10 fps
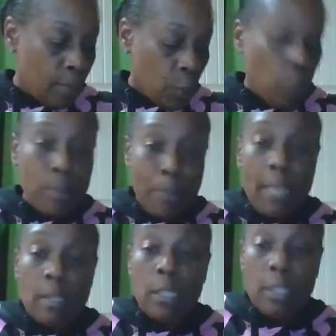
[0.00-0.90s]
she was
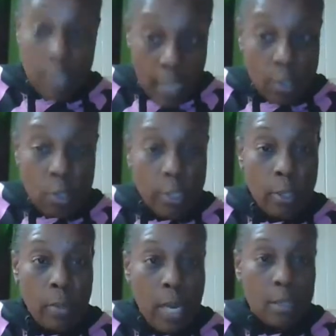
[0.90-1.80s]
basically sexually
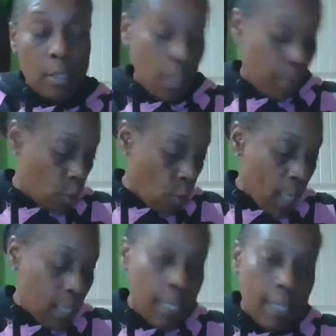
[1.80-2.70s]
harassing him and
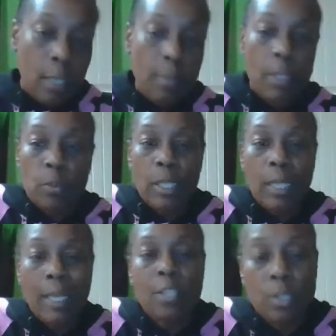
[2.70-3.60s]
trying to get him in a
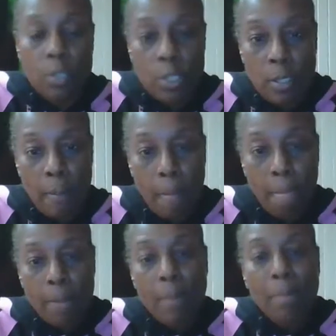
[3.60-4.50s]
relationship
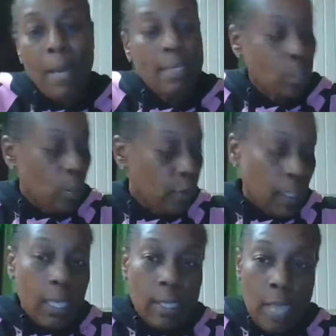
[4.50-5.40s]
based on
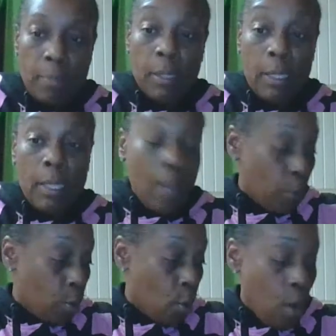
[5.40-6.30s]
things, I believe,
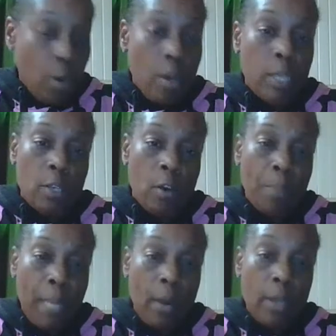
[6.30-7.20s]
that were going on in her
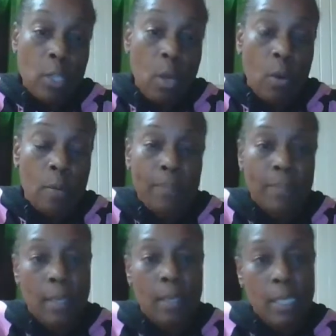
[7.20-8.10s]
parents' home,
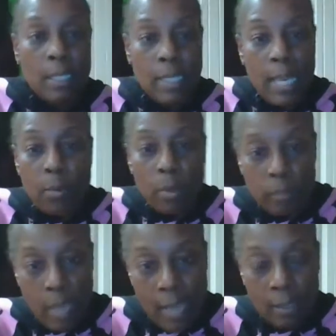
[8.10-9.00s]
because they
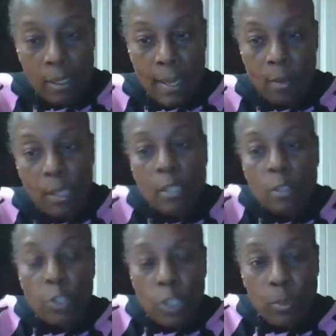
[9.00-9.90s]
were acting out.
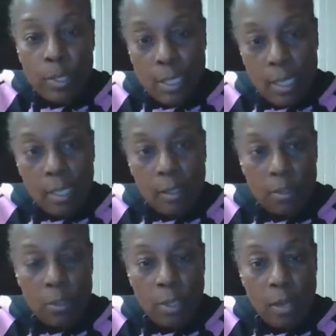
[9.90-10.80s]
So she was seeing
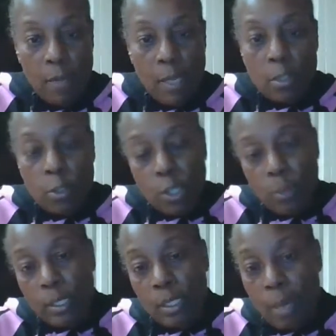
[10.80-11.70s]
this stuff. So she
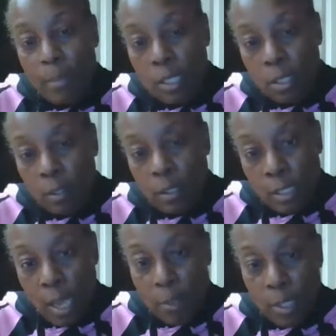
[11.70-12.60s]
was coming to
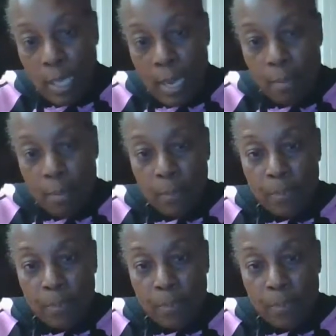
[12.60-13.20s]
summer camp,